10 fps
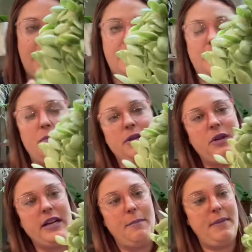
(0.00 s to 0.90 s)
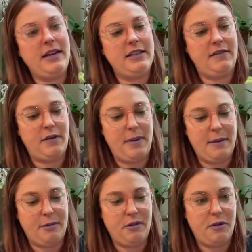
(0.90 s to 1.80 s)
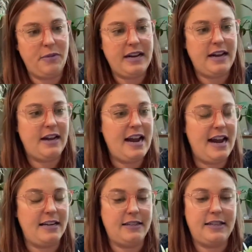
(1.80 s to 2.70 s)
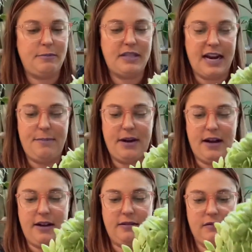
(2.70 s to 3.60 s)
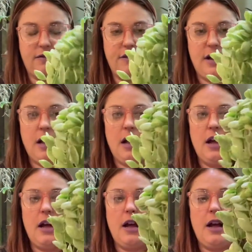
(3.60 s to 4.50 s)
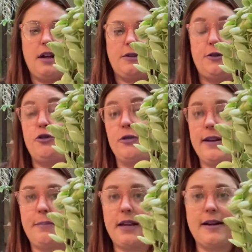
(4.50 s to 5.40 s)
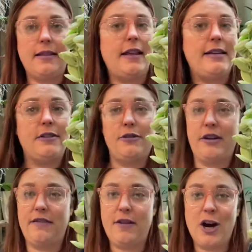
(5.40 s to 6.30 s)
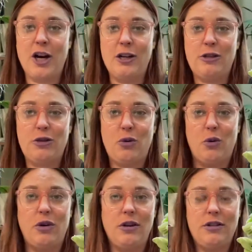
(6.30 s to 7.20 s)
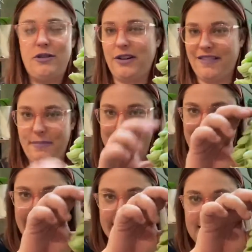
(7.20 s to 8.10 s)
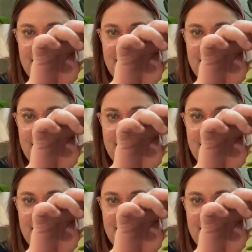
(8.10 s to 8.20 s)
it's almost like a mix of a peperomia and some type of string plant, like string of hearts or string of bananas